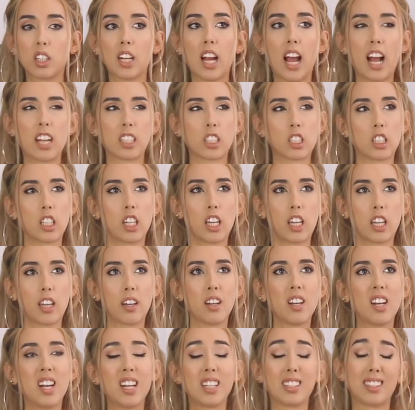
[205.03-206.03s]
It has
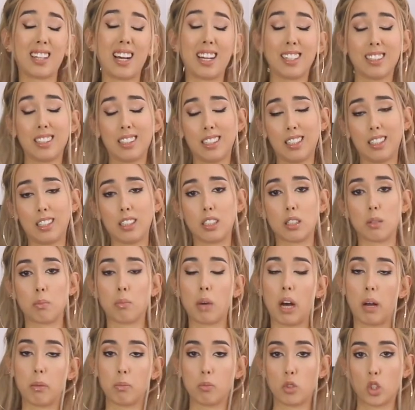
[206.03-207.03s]
the 90s
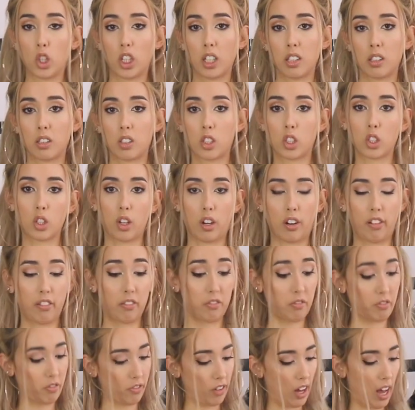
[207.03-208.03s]
mom jeans sort of
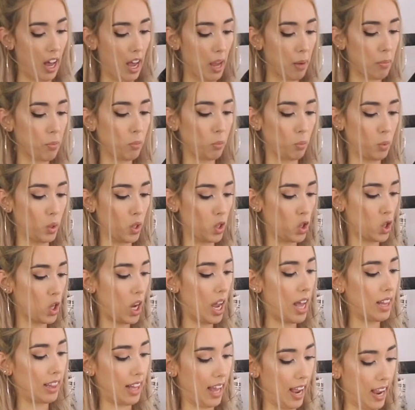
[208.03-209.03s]
vibe, which
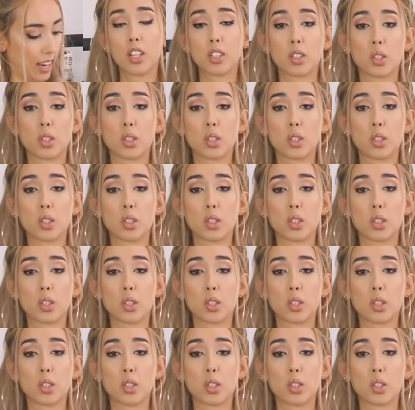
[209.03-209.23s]
I like.